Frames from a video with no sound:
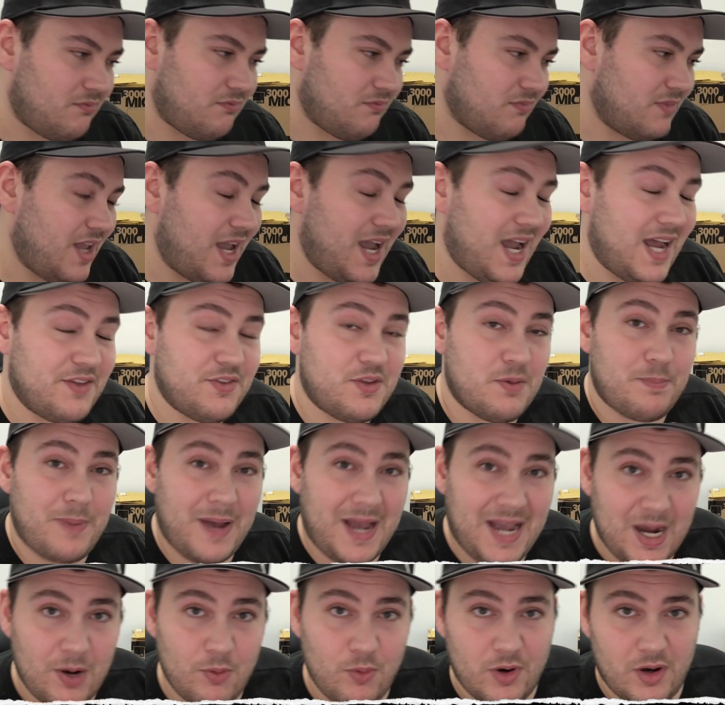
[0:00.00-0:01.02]
And the
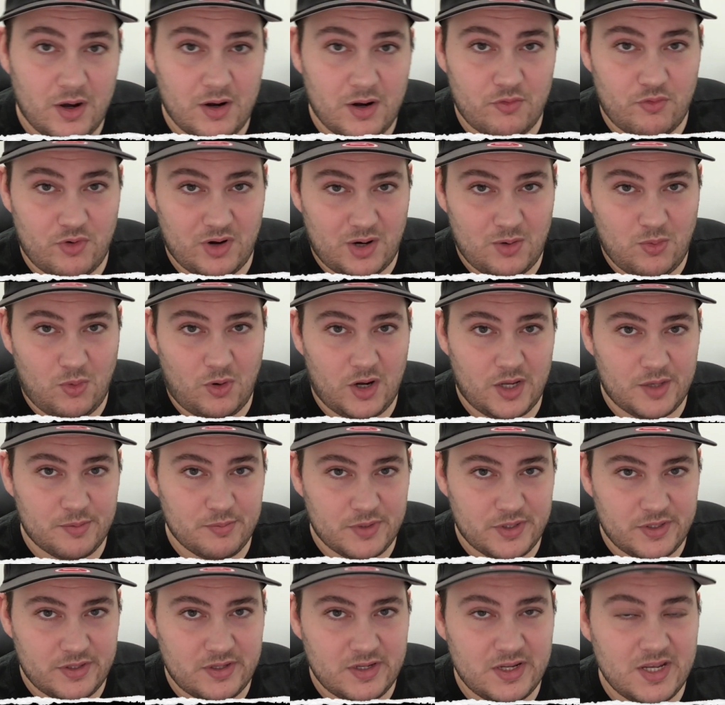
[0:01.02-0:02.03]
power
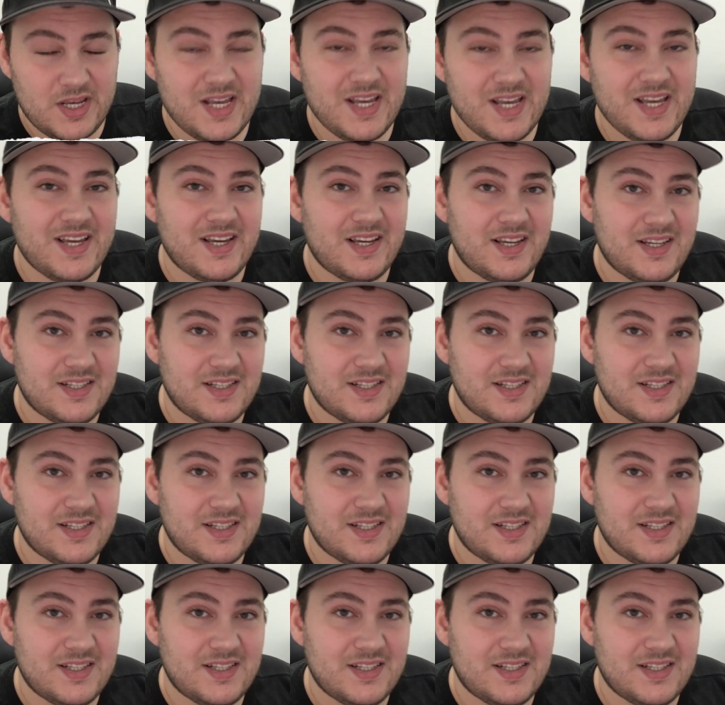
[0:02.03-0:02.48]
requirement is